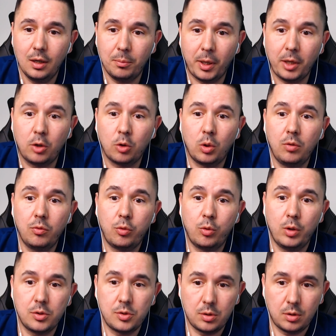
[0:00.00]

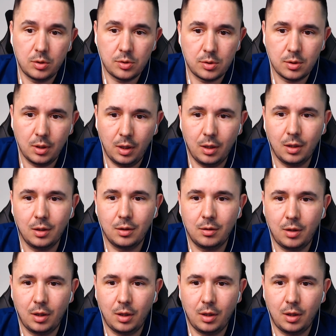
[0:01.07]
micro-influencers, and